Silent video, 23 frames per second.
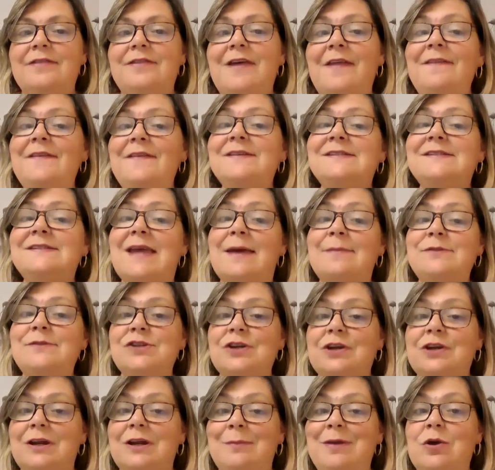then the stems
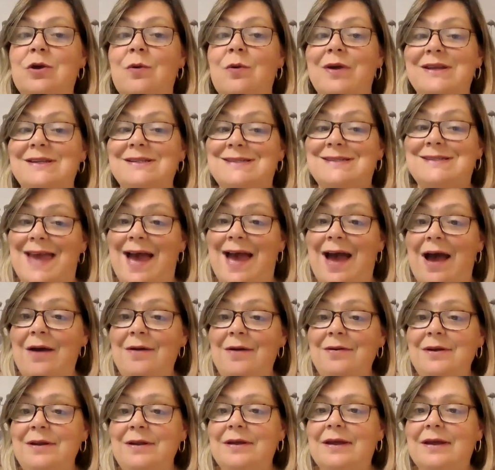are going to be going
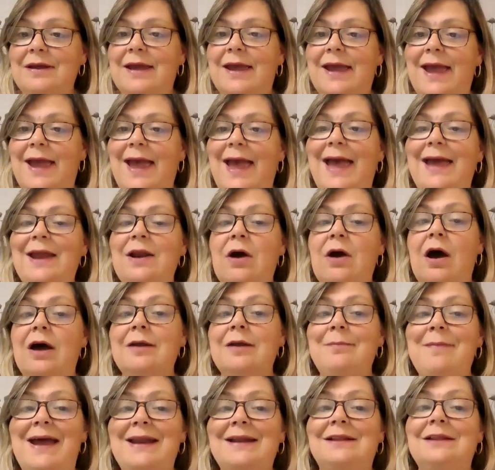down, and
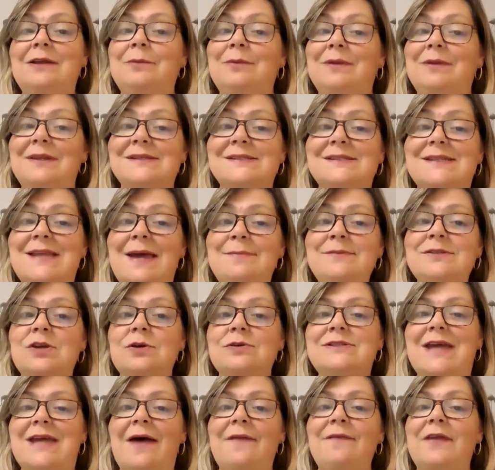automatically when the stems
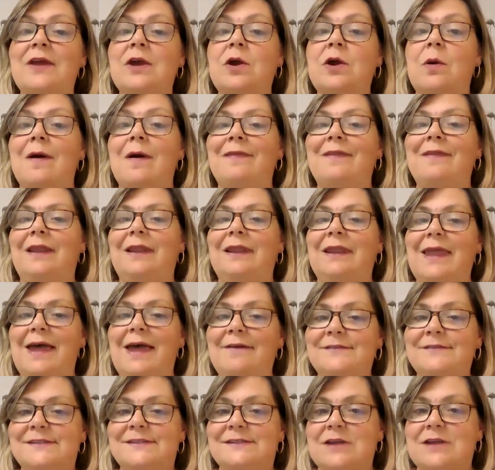go down, they go on the
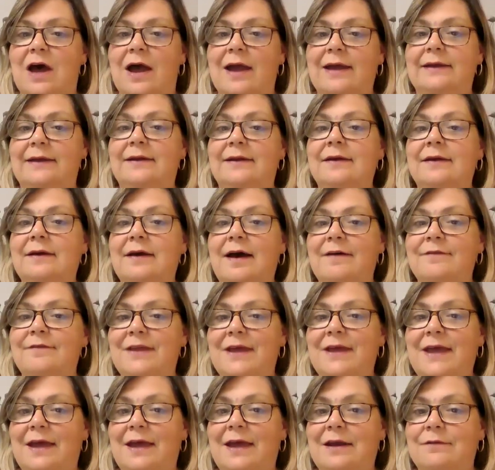left side of
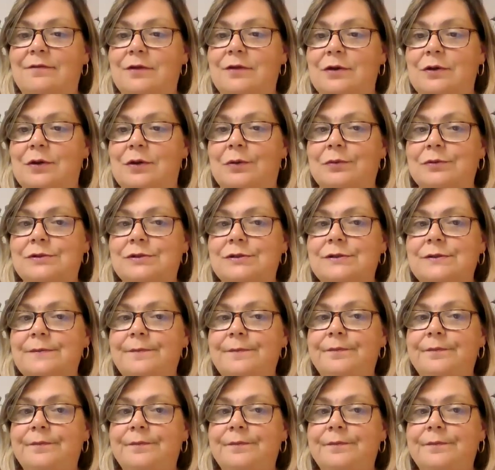the head of the note.